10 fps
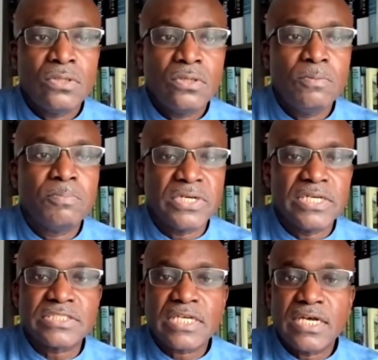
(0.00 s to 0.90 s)
who put
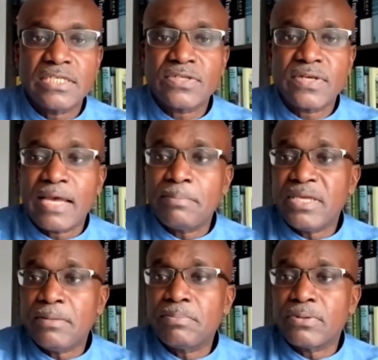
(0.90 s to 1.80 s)
this curse on our
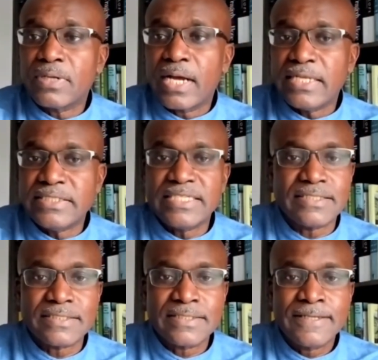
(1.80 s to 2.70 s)
people and did it.